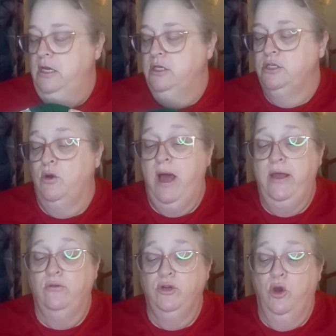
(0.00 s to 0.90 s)
so I
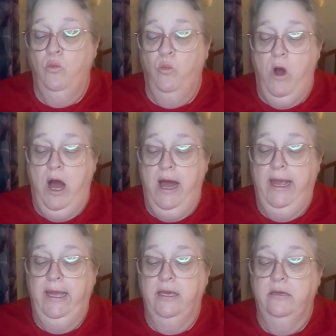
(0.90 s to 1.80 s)
don't know
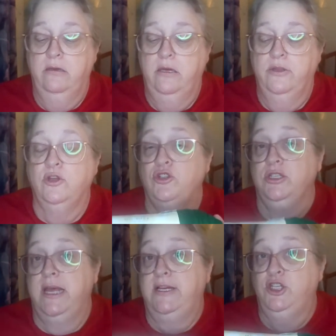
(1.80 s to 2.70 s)
why there's
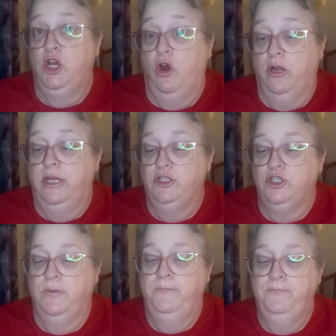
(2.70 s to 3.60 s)
less yardage.